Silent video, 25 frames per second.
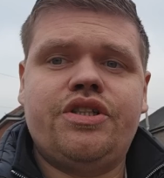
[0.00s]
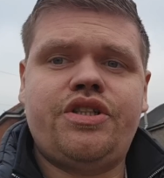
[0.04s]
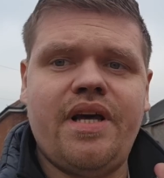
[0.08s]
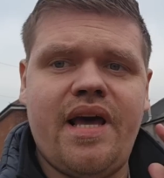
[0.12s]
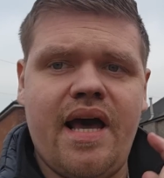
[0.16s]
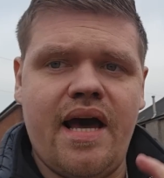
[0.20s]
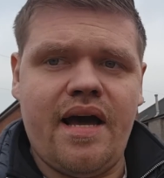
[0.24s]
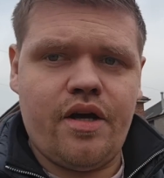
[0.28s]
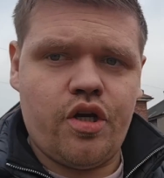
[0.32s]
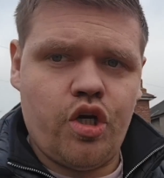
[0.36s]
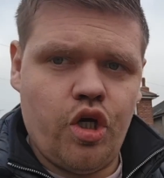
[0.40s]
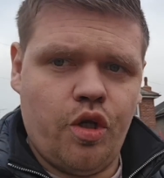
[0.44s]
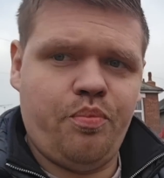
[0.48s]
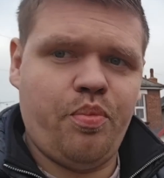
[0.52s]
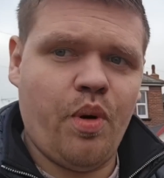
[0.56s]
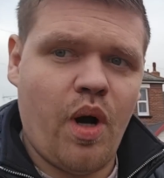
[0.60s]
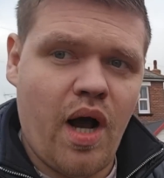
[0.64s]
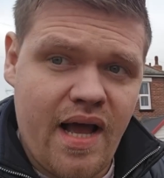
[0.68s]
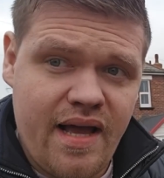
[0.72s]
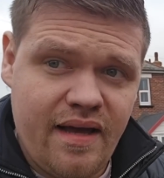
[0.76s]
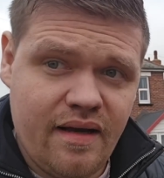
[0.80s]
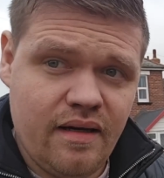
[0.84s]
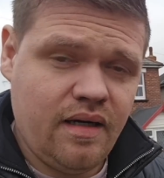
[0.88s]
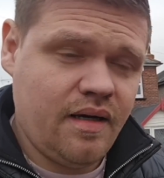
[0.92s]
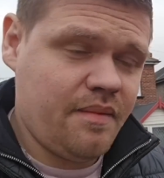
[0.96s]
So yeah,
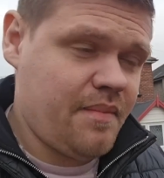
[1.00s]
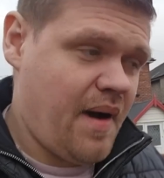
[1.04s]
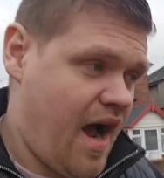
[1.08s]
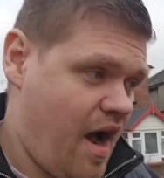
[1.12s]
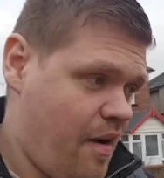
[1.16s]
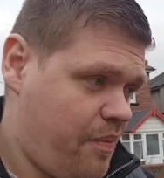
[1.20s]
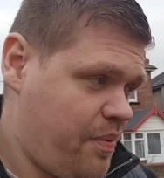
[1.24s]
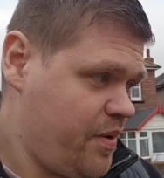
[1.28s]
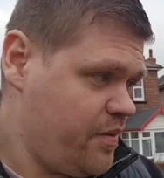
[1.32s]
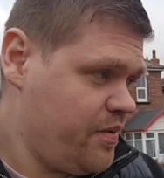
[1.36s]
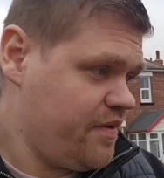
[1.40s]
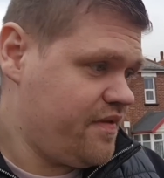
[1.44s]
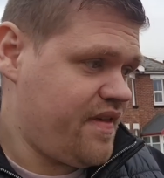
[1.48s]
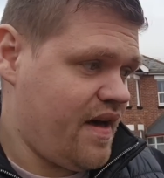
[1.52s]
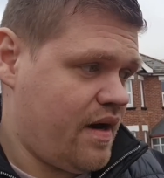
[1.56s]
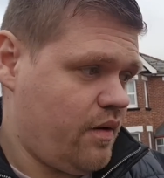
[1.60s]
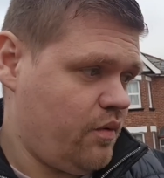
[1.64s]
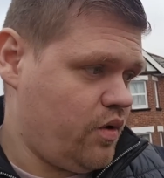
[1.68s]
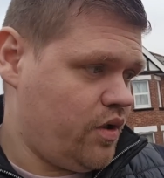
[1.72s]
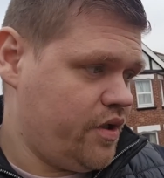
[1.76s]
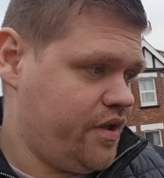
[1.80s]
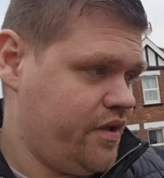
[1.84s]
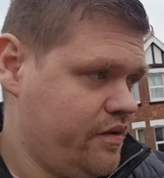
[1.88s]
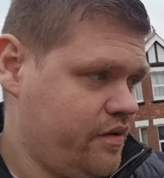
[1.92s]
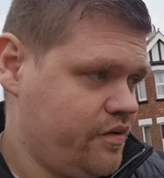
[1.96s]
goodbye. I'm happy with that
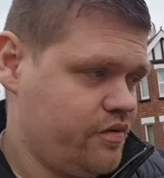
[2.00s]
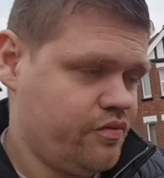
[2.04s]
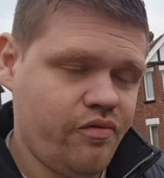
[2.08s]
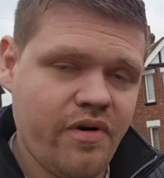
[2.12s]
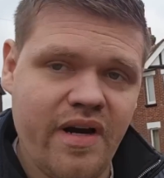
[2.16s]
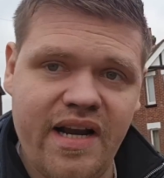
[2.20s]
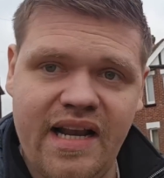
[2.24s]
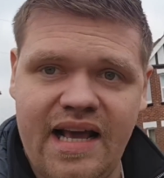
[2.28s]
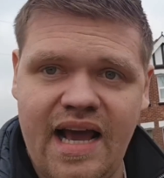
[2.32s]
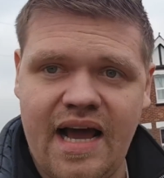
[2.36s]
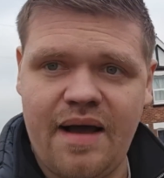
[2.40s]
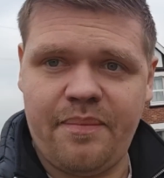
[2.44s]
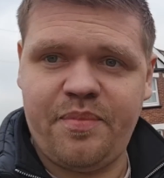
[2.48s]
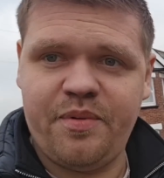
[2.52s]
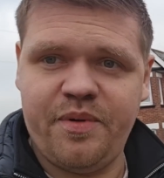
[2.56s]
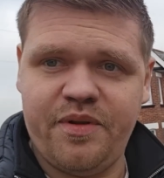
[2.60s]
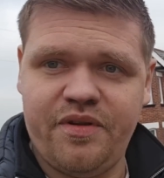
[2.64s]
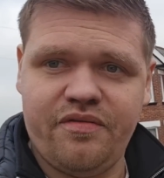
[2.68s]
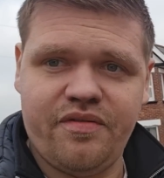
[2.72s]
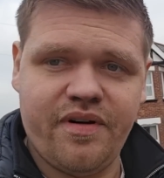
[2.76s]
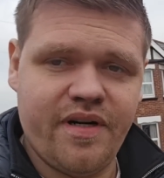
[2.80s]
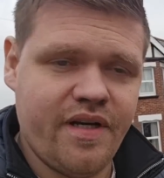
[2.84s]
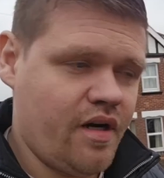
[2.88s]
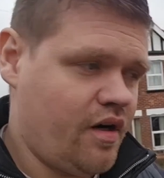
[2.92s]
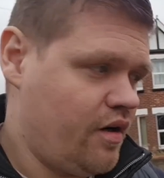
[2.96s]
one. Really happy with
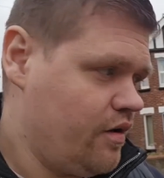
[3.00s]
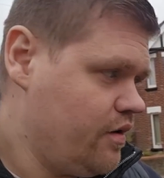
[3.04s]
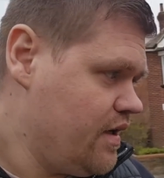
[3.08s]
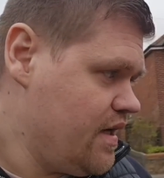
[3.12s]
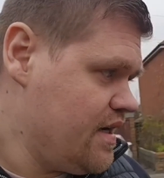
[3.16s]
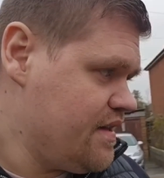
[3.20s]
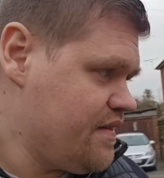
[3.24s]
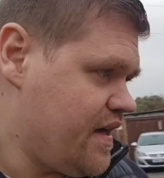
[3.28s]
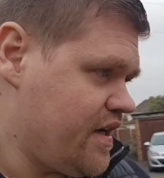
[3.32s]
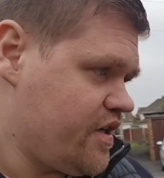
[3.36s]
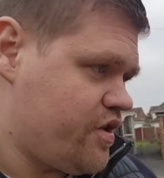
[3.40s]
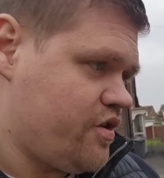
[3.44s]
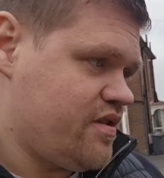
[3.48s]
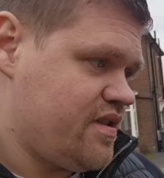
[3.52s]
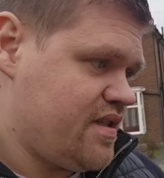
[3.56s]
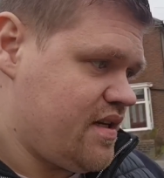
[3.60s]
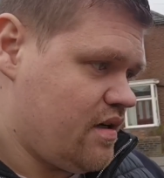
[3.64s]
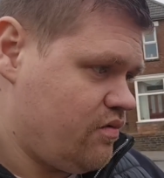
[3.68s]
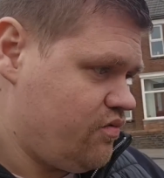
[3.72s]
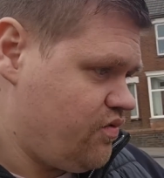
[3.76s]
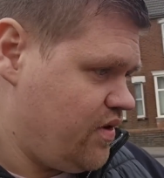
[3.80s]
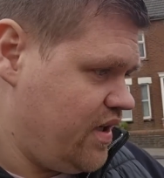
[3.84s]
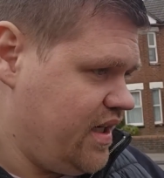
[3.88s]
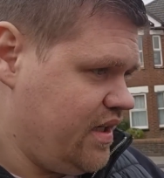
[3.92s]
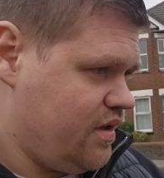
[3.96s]
the Rio. That should
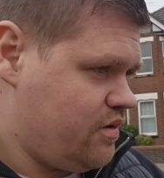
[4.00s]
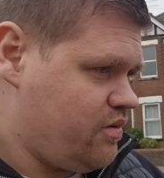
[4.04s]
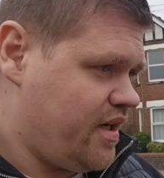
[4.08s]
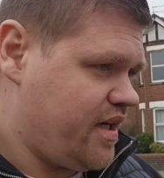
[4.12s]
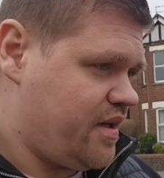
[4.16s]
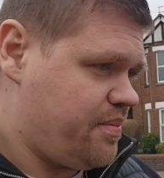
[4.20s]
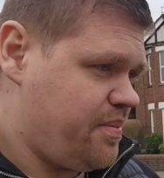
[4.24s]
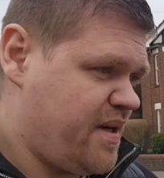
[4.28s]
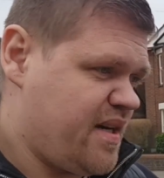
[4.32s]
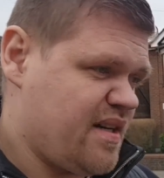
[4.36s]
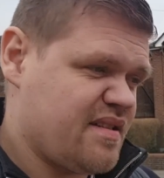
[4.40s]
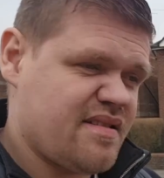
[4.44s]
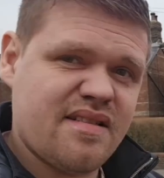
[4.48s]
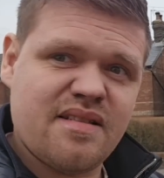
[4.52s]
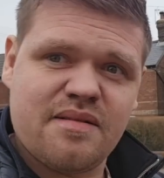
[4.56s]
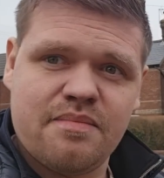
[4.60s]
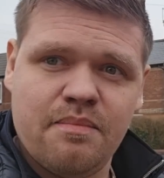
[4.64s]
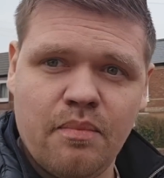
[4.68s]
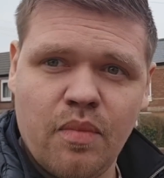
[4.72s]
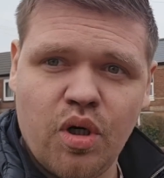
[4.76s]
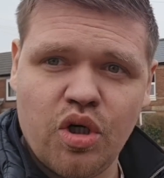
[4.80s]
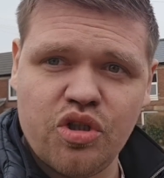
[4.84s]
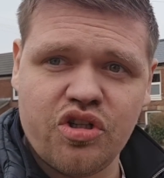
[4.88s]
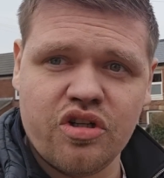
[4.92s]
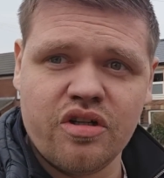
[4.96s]
sell really quick because it's
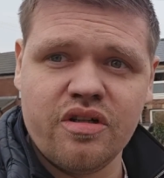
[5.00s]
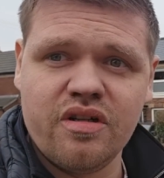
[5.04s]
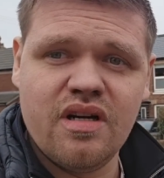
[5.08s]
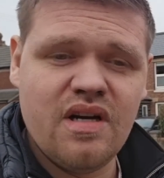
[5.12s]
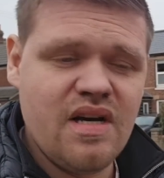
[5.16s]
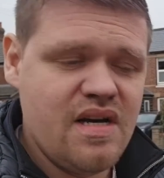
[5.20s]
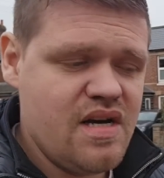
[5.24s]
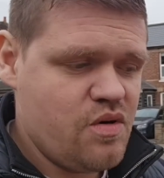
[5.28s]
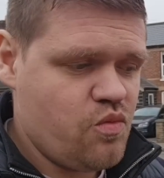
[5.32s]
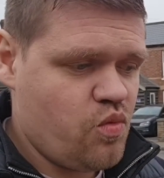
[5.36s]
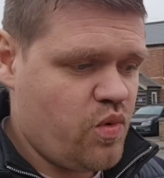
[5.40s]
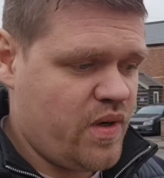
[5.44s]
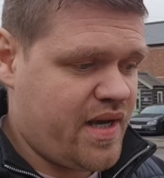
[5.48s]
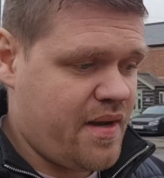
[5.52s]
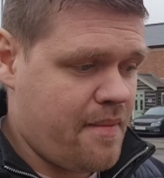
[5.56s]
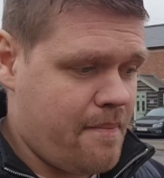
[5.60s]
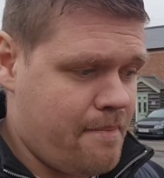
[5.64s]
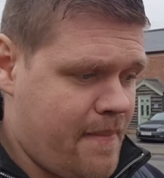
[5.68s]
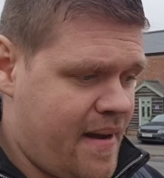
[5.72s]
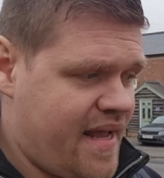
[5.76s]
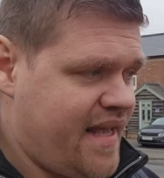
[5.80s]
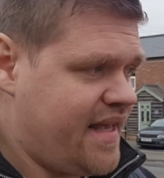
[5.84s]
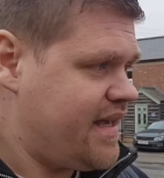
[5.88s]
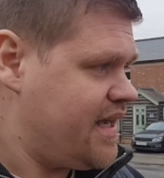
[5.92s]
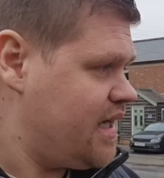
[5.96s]
modern. We
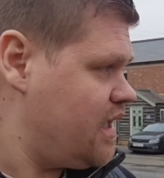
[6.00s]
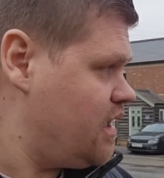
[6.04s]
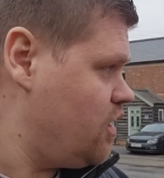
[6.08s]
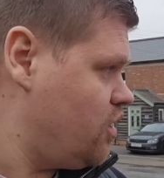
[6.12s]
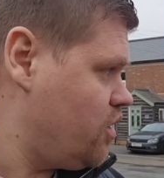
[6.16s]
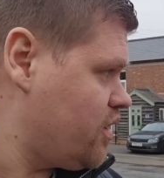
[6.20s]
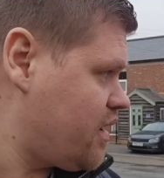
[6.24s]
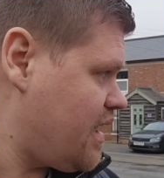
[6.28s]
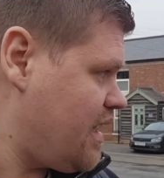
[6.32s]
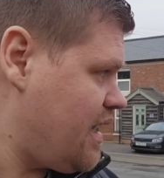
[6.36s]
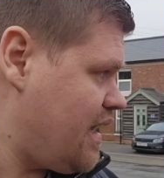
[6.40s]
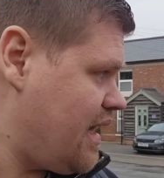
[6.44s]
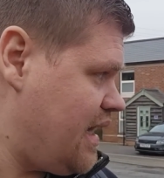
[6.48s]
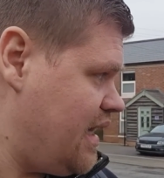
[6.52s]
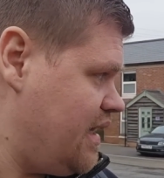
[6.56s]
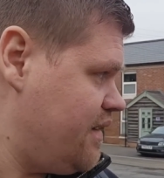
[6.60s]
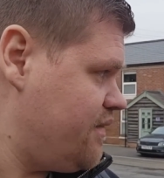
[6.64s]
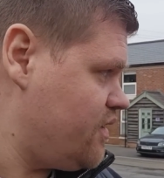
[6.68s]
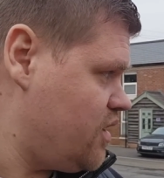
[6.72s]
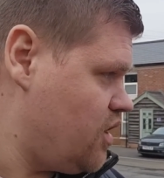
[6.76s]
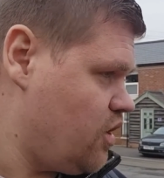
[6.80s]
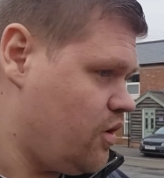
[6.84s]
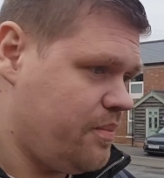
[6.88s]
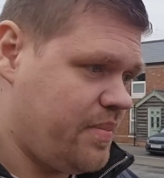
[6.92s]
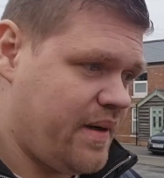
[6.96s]
can make it look a hell of
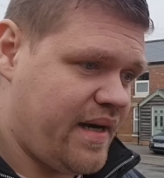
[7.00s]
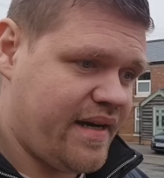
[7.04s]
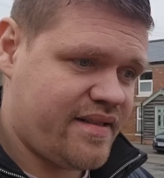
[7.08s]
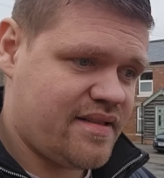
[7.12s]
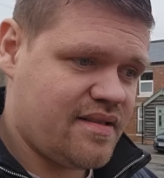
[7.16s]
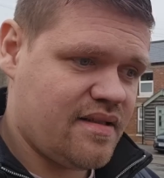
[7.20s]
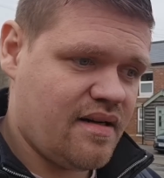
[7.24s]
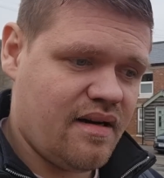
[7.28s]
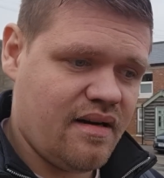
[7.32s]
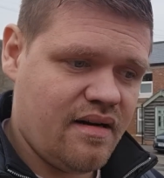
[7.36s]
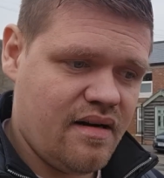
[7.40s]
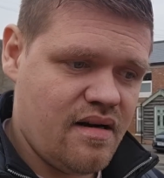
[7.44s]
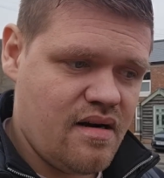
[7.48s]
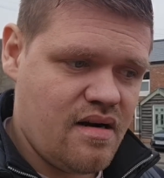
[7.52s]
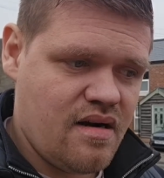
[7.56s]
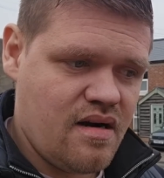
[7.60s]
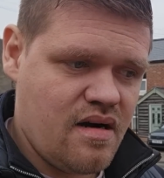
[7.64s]
a lot better.